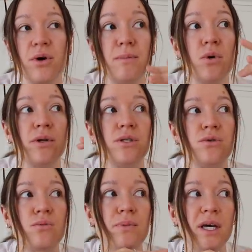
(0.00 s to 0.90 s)
I'm going
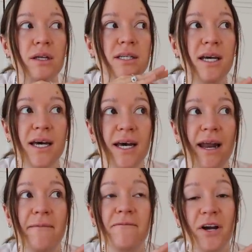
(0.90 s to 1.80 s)
to build it
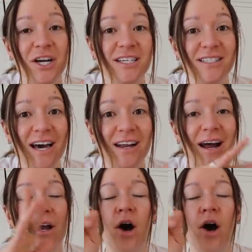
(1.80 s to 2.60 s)
and I'm very excited. I